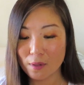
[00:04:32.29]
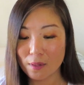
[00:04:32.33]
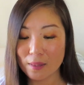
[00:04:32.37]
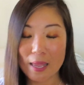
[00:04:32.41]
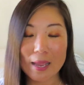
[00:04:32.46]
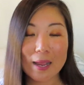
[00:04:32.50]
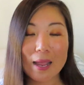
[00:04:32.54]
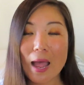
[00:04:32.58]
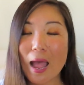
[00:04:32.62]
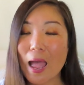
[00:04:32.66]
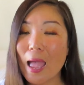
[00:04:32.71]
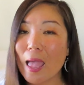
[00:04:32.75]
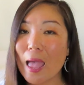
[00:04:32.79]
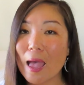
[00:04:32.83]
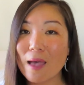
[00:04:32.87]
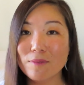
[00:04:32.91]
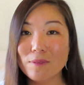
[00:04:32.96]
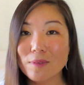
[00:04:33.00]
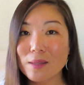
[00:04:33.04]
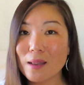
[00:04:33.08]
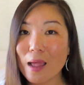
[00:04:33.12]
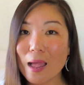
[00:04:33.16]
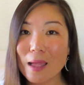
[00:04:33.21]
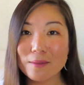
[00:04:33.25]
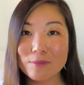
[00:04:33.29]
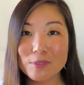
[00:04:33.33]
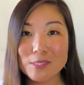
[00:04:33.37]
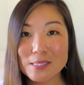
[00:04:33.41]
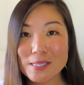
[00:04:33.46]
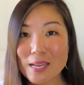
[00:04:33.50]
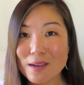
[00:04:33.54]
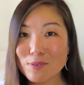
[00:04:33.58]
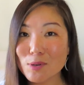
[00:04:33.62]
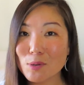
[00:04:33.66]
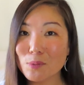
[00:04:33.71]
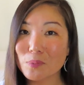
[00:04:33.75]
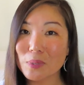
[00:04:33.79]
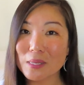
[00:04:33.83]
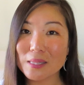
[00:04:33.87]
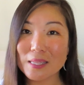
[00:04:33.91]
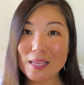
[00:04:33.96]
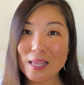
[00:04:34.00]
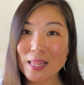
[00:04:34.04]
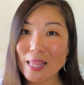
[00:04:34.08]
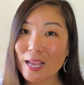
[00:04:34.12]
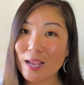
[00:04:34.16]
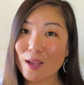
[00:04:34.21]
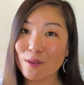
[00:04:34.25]
Like I haven't, I was never
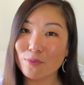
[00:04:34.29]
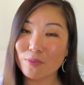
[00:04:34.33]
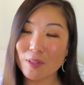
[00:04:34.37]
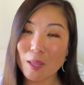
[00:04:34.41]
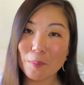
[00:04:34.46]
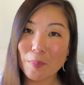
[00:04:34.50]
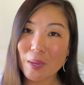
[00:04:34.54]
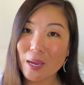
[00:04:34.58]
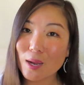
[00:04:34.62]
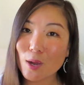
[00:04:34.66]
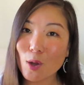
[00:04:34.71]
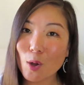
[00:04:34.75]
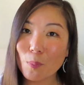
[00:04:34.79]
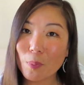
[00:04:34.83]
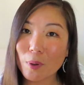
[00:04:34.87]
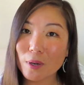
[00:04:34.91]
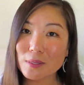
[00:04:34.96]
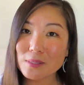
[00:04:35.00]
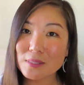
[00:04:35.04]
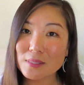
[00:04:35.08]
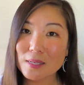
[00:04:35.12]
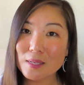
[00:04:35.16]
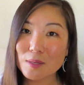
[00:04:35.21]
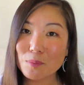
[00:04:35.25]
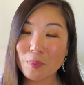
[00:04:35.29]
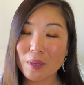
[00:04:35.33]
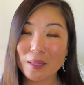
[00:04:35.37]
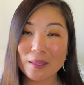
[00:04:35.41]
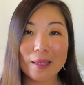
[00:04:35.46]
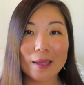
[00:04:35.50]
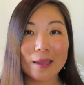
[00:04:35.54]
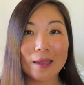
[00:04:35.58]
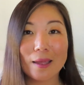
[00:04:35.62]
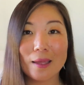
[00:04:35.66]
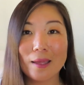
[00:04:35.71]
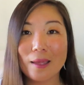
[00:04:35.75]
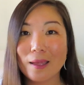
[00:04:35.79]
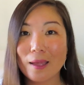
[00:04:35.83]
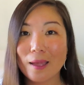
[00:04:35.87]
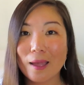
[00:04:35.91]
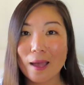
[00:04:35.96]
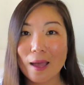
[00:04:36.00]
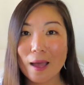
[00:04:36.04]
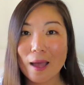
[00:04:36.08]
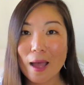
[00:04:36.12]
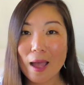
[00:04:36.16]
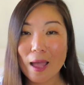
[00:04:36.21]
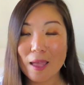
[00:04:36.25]
really like a flamingo person, but like
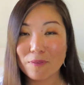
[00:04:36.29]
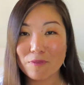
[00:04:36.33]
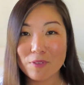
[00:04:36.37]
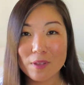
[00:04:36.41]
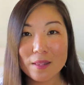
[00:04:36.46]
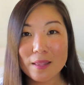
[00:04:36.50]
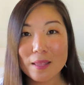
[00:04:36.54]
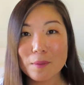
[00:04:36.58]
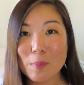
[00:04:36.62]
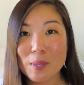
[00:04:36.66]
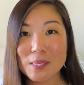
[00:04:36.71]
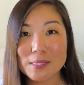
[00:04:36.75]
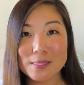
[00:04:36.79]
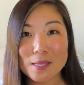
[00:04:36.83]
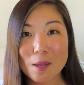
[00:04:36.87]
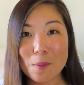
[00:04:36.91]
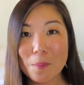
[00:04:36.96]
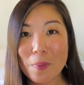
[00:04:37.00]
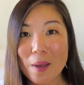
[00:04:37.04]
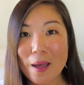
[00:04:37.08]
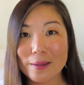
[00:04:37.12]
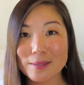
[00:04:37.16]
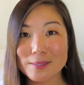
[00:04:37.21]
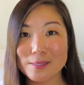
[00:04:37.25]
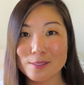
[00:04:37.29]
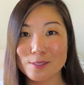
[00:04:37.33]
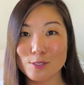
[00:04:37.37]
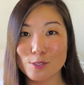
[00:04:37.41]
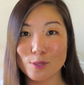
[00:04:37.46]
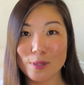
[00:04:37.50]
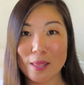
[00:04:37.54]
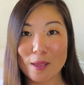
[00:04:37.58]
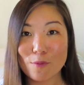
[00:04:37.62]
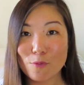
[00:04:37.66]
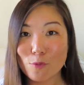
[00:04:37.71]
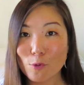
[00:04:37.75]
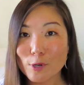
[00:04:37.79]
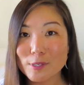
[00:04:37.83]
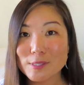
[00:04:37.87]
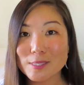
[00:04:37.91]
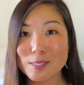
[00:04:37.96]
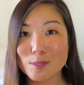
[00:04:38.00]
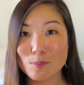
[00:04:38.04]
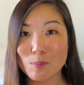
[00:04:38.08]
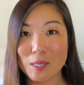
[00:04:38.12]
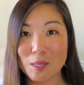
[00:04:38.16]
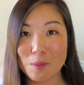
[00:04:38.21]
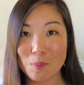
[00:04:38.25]
I feel like my sub boxes are like
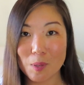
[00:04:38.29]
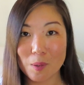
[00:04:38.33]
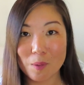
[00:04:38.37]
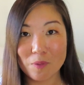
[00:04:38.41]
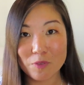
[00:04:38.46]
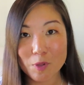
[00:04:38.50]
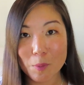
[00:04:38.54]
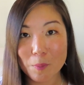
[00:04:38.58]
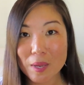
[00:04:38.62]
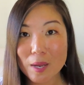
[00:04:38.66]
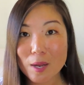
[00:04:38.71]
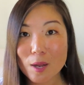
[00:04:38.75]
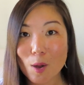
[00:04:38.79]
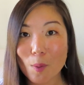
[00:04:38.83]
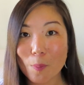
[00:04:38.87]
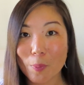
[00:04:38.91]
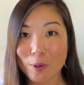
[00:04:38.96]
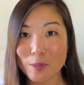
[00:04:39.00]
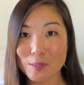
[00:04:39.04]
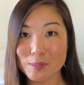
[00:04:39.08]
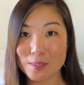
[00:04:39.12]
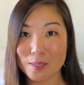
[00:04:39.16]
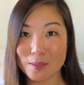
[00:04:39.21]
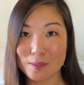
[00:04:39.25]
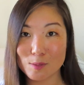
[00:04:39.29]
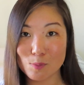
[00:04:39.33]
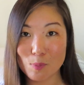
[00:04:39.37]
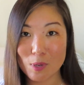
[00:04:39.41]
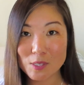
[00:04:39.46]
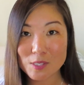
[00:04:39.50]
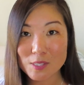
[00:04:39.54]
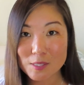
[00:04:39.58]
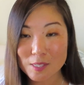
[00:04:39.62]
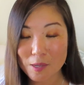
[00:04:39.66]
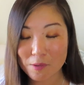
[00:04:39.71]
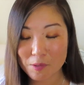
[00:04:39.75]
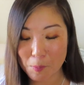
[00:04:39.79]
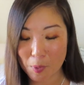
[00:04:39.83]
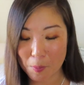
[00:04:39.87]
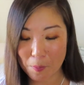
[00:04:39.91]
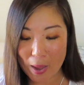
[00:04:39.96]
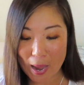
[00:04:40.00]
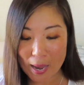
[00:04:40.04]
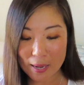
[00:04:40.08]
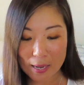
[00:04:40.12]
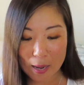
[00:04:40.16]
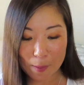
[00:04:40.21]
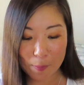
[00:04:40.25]
forcing me to be a flamingo person as much as I'm a
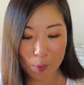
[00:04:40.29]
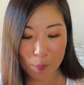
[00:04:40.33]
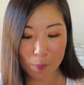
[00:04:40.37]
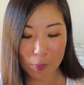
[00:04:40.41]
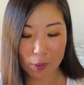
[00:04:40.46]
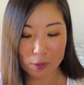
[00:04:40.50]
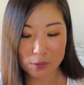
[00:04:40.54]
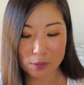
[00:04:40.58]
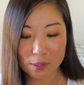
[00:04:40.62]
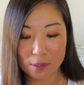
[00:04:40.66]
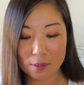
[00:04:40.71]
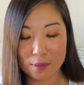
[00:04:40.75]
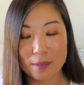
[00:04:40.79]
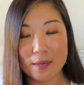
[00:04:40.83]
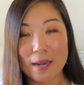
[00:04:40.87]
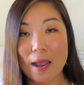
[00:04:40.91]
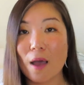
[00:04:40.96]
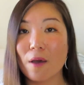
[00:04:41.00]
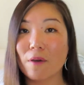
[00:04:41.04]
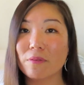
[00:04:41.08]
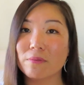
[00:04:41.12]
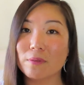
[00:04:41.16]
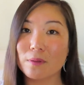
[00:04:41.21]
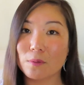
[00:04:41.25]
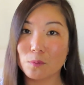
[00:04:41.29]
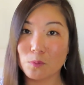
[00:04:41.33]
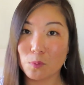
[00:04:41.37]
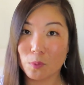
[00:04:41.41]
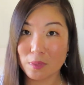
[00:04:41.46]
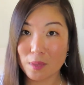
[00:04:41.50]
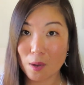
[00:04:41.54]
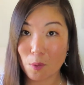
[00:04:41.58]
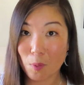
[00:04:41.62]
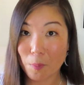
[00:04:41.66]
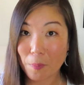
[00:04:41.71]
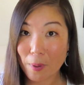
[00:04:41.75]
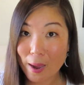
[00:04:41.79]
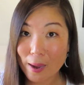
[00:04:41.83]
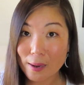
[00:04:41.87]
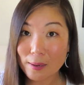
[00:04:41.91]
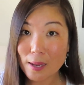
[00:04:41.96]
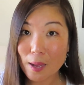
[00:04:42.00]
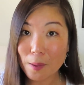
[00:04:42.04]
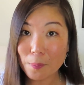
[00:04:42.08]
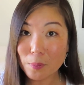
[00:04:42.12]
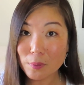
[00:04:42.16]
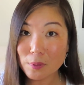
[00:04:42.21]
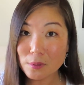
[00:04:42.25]
pineapple person. Now, if they were
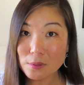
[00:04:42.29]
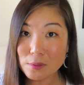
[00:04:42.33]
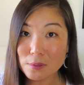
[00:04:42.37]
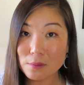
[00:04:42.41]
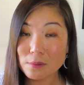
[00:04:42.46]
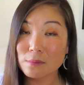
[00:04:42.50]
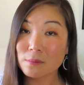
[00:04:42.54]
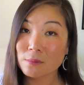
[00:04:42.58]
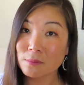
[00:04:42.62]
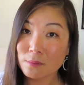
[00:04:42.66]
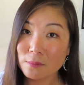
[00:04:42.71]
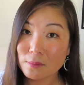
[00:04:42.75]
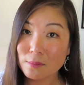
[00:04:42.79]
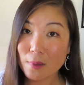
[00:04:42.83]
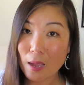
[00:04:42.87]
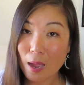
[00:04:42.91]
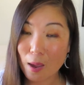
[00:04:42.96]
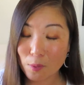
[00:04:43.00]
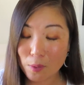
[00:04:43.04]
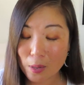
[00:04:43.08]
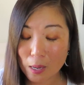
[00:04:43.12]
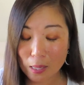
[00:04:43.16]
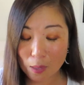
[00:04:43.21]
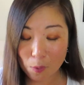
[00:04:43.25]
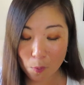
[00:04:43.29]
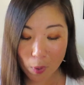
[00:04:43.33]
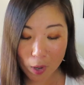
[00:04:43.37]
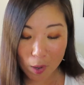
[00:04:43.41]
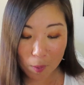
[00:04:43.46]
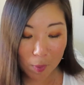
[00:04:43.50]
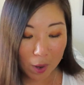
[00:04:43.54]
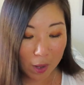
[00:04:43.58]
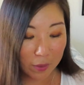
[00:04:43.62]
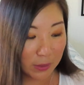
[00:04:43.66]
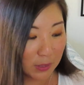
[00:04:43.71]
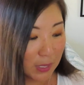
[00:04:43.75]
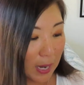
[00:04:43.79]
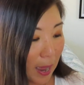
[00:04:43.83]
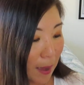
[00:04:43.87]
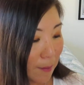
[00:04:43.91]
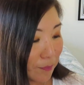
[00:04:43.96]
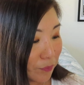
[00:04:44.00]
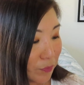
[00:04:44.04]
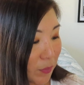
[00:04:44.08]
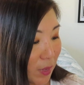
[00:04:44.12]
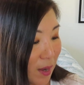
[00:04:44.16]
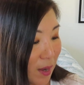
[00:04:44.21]
pineapples, I'd like wear them all the time.